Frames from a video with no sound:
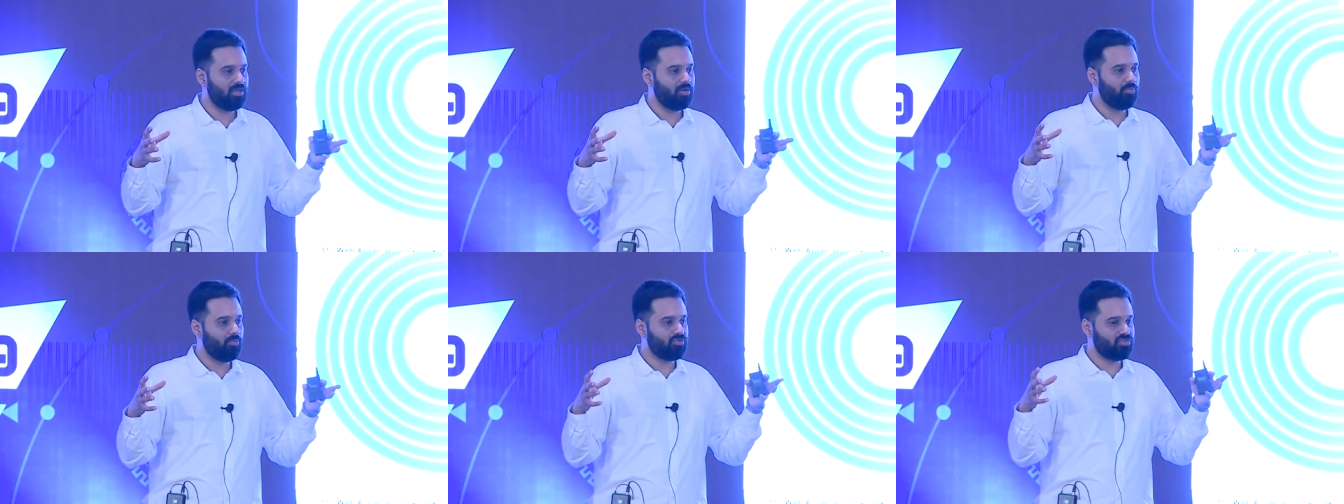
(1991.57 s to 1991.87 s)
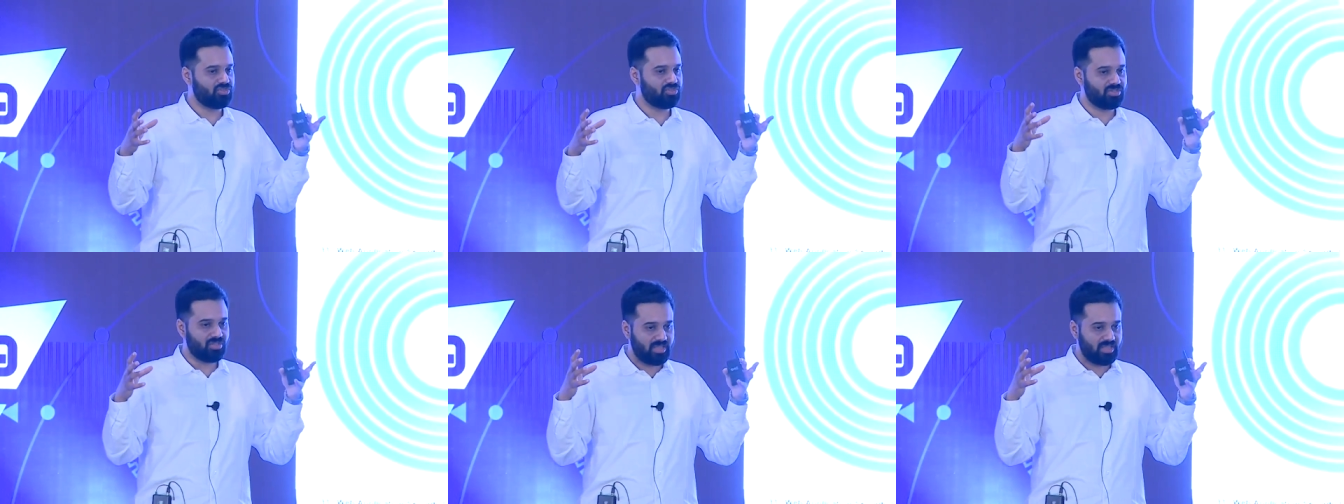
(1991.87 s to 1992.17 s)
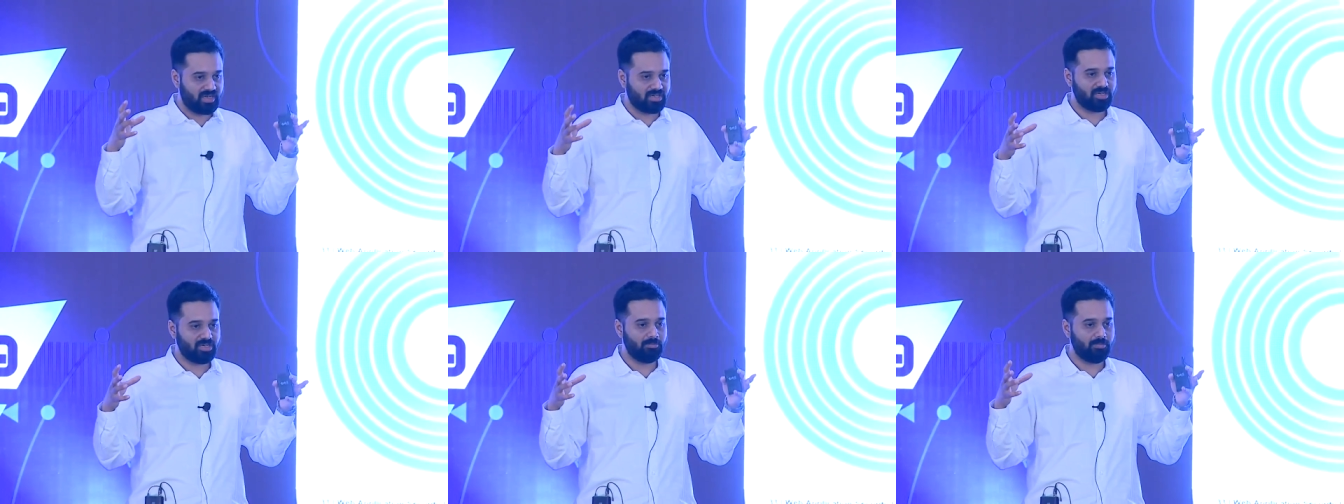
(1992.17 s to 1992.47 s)
which is
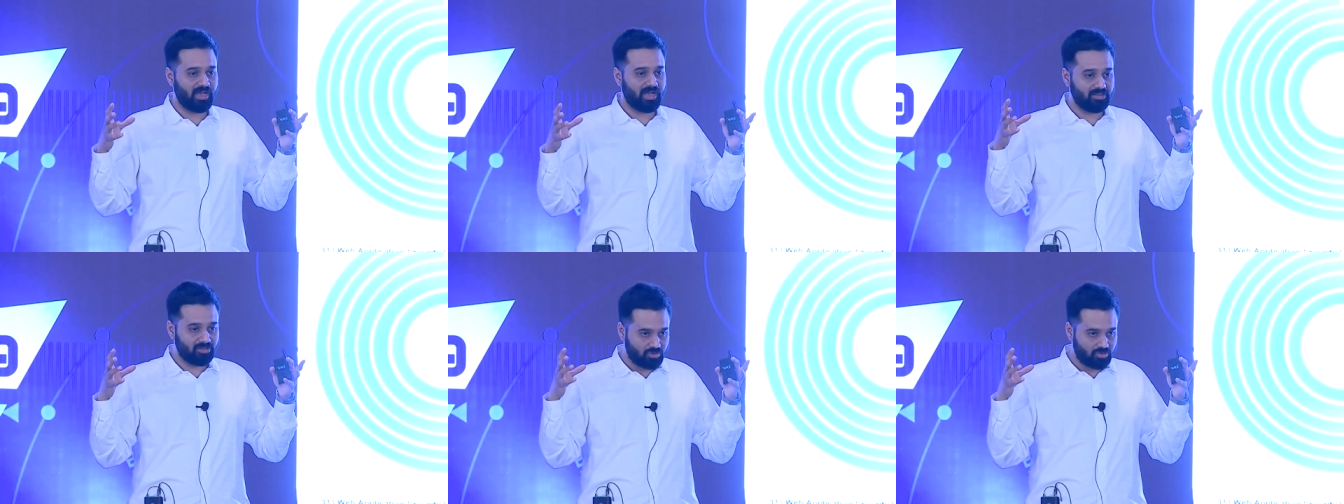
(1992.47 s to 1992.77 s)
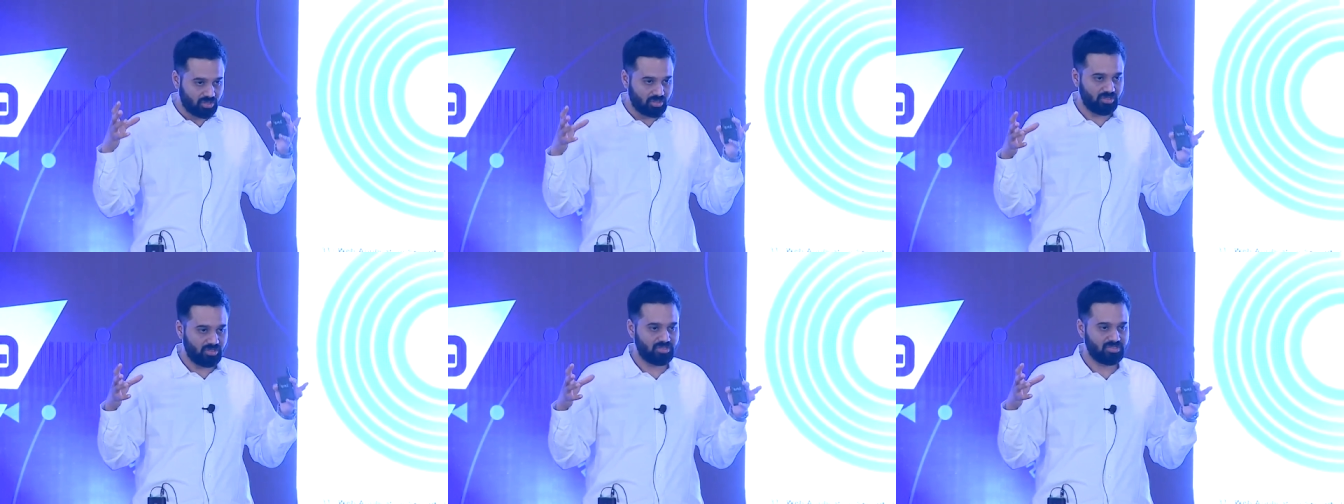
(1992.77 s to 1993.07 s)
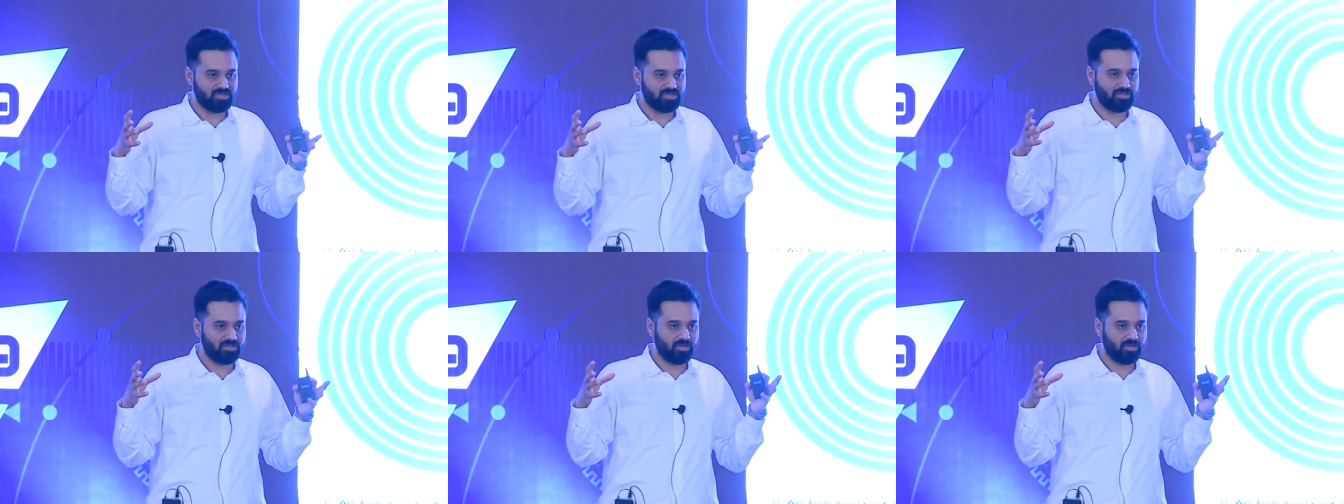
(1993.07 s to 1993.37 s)
collected by the
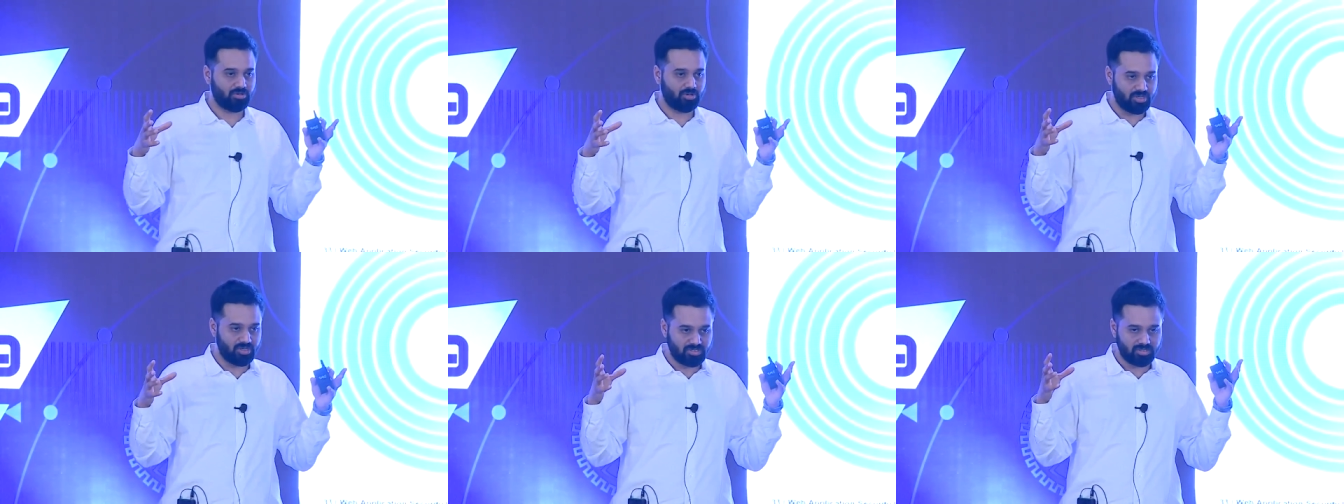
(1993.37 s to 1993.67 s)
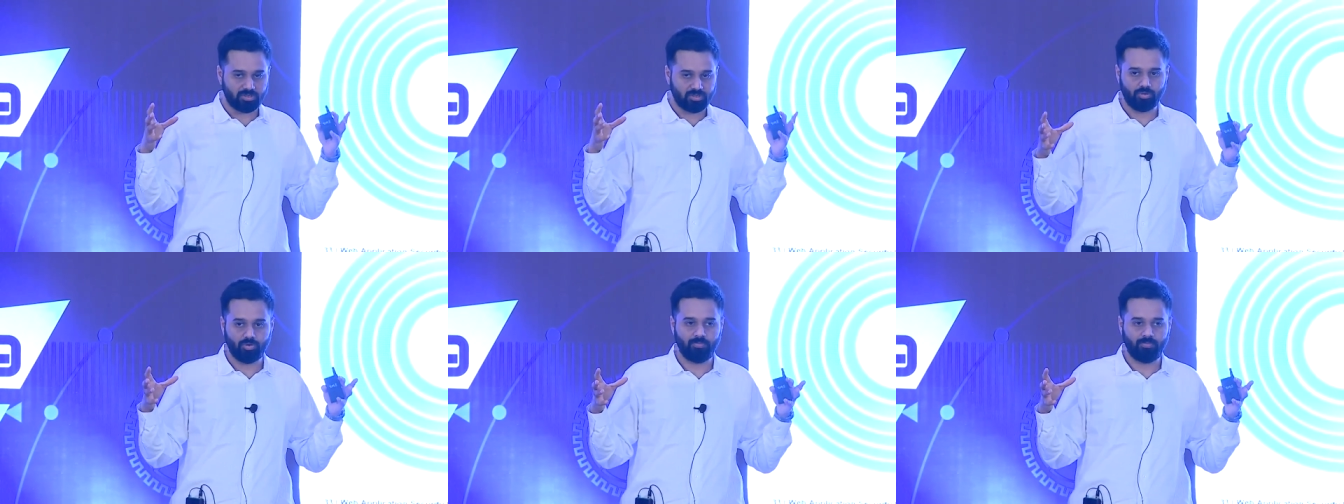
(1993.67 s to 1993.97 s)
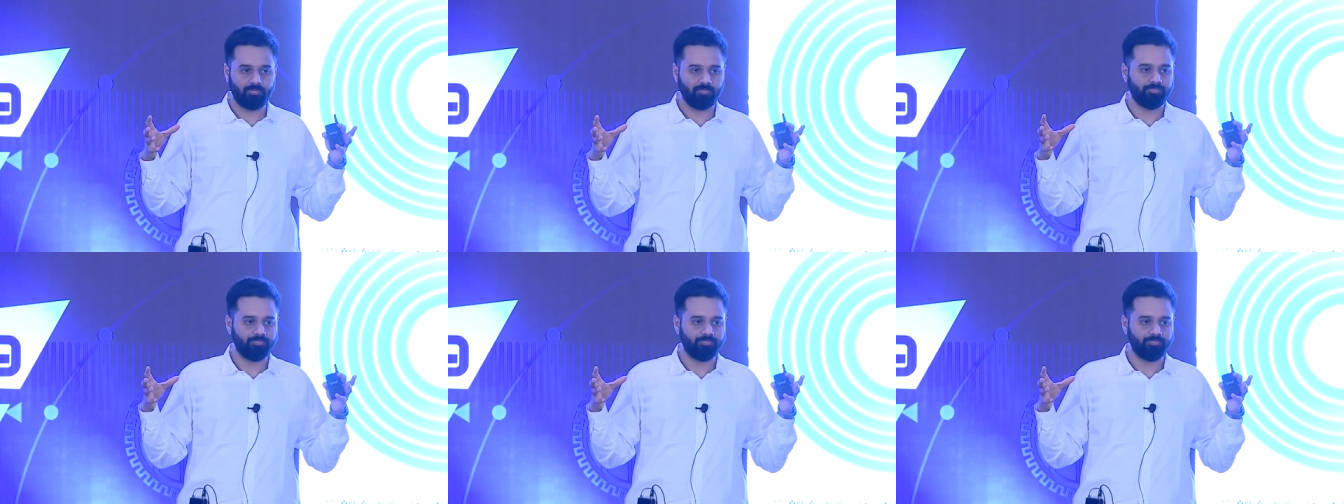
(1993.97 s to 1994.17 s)
triggers across the globe,